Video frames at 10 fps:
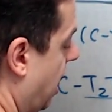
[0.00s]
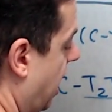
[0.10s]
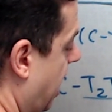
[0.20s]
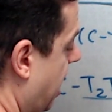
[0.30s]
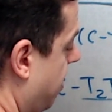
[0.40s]

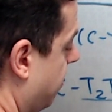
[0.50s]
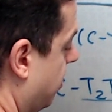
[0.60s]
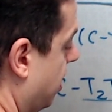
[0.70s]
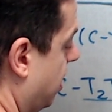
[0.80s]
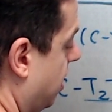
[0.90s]
a
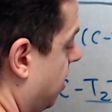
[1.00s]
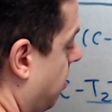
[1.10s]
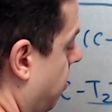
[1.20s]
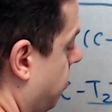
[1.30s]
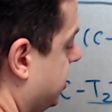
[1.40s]

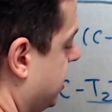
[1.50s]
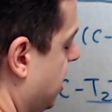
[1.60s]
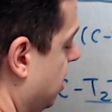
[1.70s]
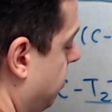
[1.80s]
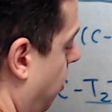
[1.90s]

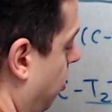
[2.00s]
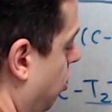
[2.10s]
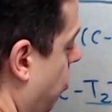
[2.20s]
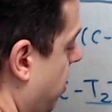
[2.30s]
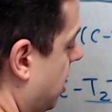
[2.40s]
single
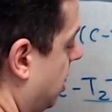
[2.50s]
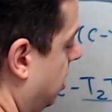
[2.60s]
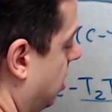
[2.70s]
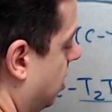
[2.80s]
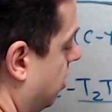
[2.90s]

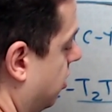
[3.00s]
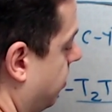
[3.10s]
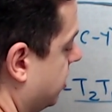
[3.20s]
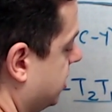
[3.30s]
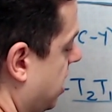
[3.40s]
polynomial
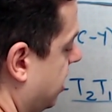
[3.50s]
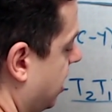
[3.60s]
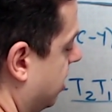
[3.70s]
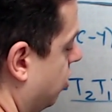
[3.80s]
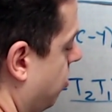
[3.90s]

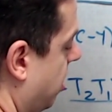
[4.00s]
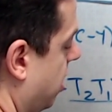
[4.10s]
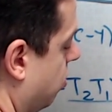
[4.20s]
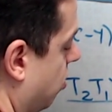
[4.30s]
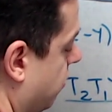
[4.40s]
representing the
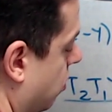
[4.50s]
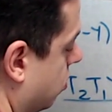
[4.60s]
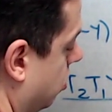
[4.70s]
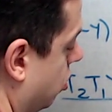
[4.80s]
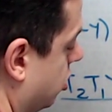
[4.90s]
numerator of your
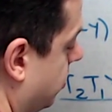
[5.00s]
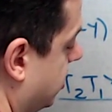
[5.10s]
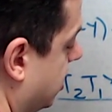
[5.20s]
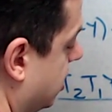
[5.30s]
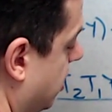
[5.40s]
closed-loop
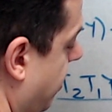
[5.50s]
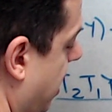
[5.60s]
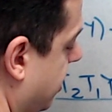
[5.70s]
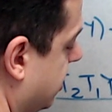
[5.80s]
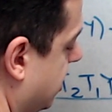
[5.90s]
system
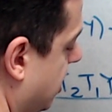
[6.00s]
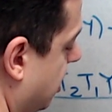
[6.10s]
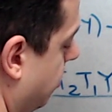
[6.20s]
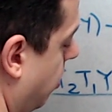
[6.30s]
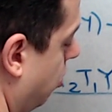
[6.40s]
and a
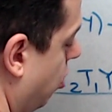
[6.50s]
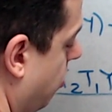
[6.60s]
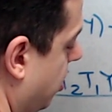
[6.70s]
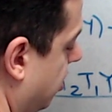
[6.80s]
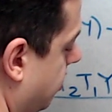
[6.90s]
single
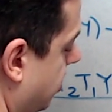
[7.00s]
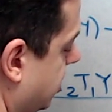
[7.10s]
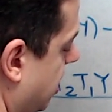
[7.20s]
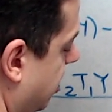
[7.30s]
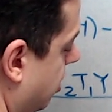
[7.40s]
polynomial
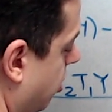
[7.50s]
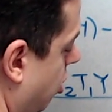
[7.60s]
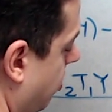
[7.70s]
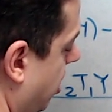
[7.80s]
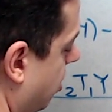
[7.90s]
representing the
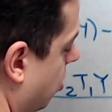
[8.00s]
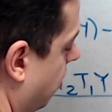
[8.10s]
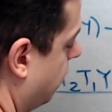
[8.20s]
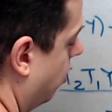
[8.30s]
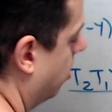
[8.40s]
denominator
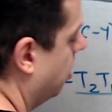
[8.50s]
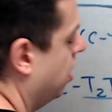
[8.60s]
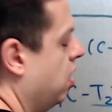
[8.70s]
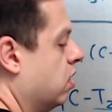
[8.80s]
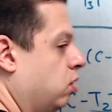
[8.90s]
of your
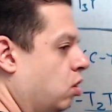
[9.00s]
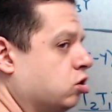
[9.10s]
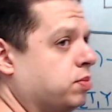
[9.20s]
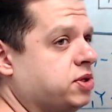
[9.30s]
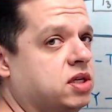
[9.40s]

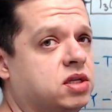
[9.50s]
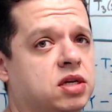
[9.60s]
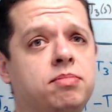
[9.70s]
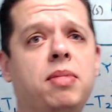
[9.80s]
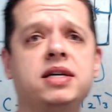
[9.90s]
closed-loop
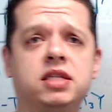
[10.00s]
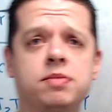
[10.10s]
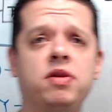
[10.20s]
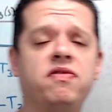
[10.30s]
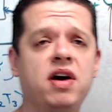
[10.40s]
system by
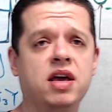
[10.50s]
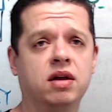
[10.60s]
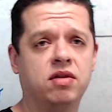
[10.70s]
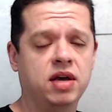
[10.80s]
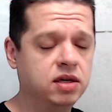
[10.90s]
simplifying
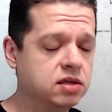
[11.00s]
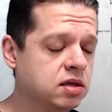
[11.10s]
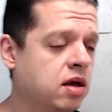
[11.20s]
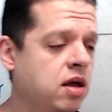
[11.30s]
things,